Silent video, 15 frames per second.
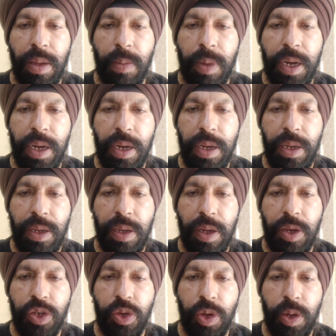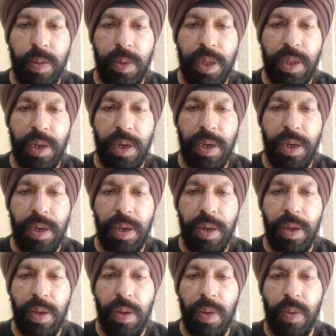But Ashok Mitran
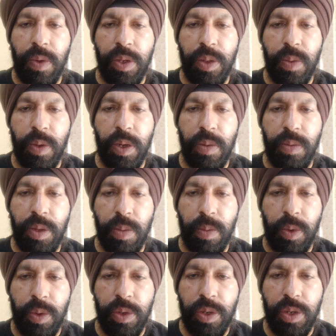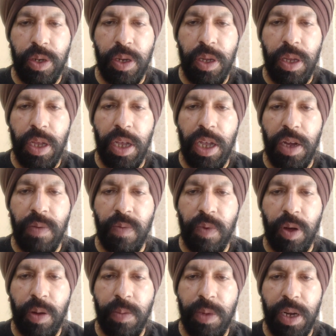was one of the most
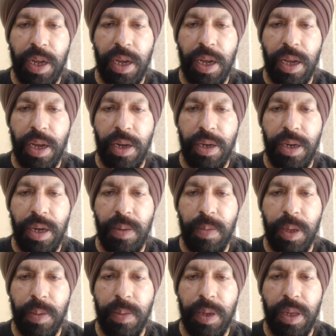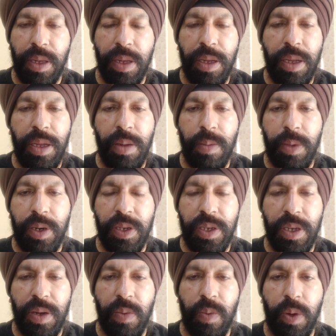informed and learned
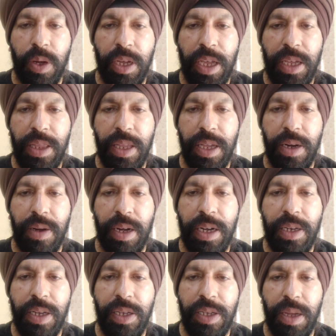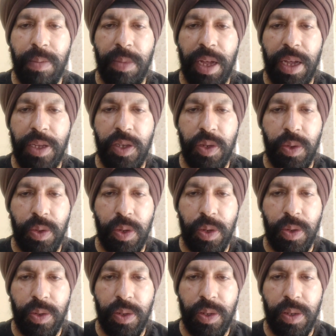person working there at the Gemini
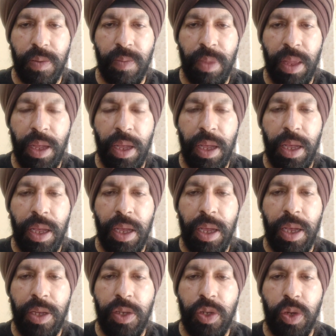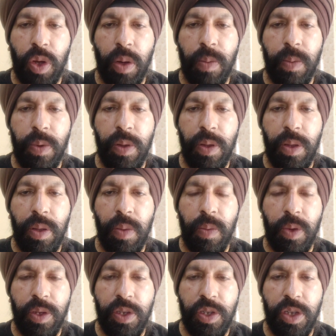Studios. His job
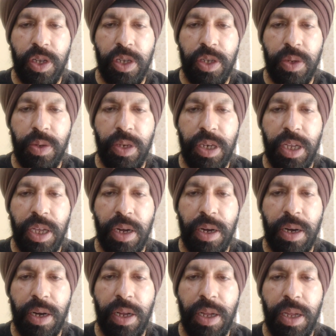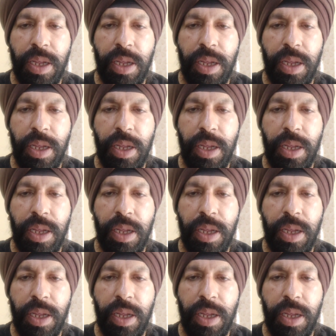was just to tear